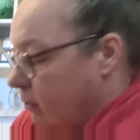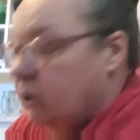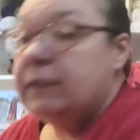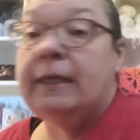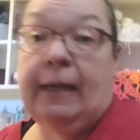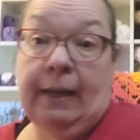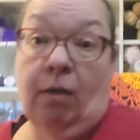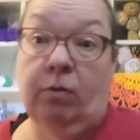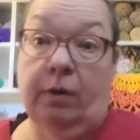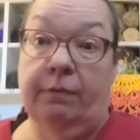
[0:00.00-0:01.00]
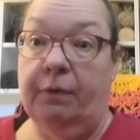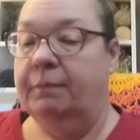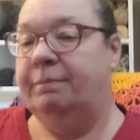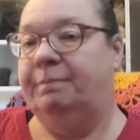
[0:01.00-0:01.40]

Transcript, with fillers: She said hi long enough.